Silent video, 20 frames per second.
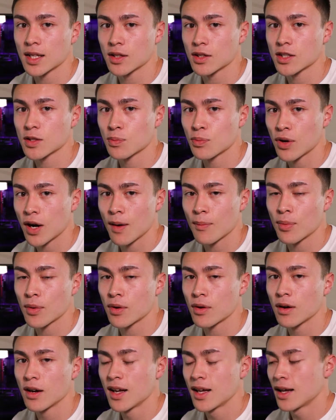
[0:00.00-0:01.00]
looks
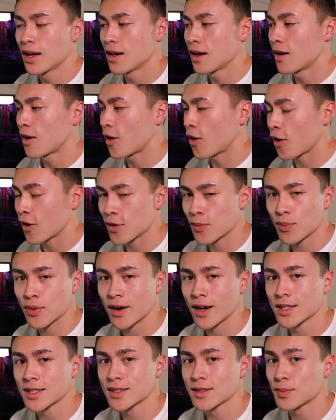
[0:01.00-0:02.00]
proper, hard
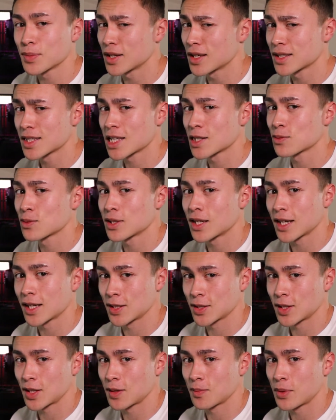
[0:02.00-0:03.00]
press, because that's what DECA
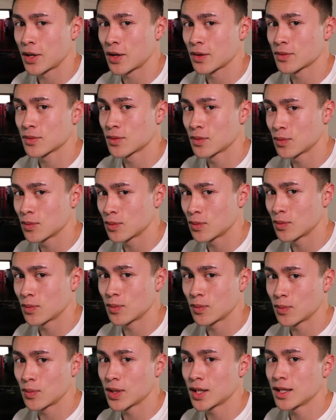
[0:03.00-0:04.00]
is all about.
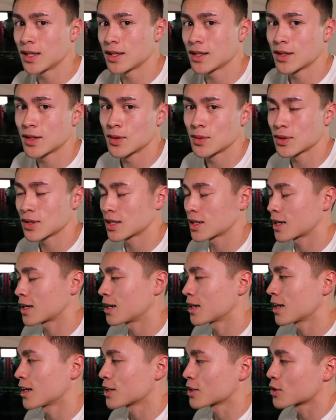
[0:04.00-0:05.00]
We don't
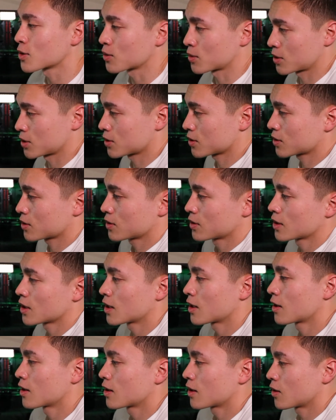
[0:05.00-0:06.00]
cut any corners.
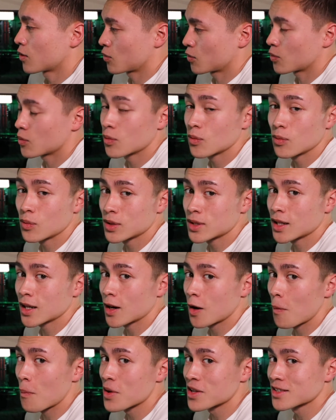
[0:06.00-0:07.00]
We take
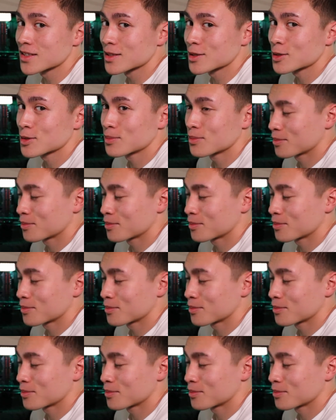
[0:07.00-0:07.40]
care of business.